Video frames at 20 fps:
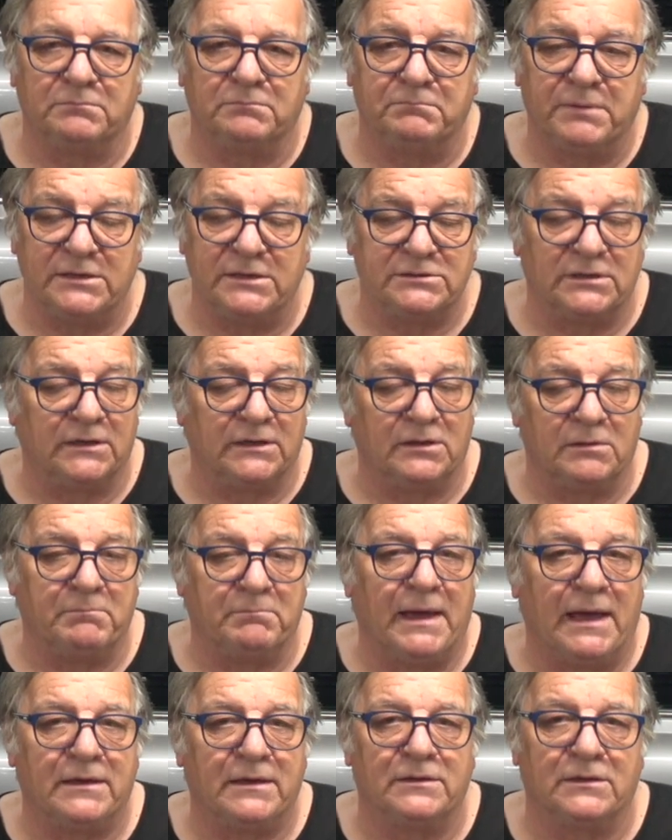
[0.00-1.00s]
basically the
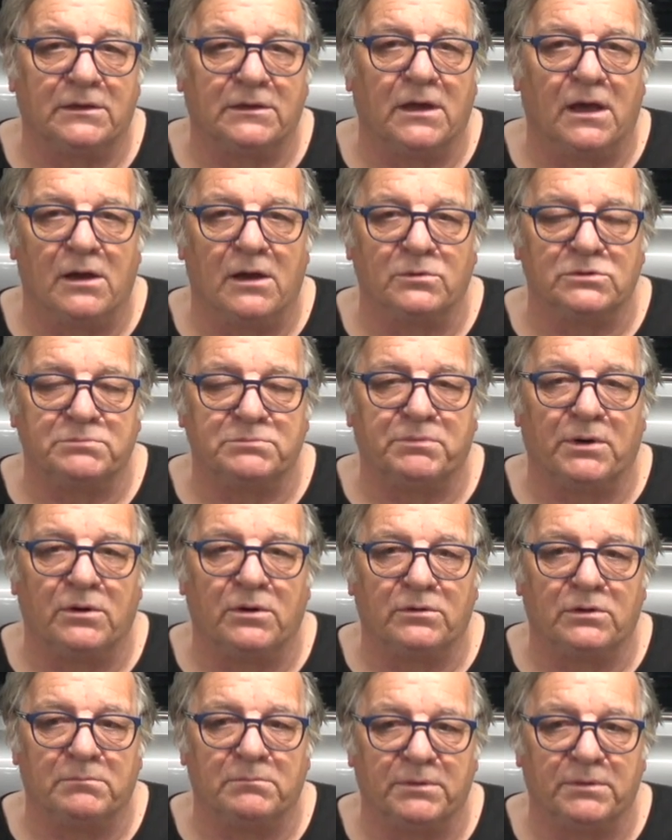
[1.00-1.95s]
back of the car was broken.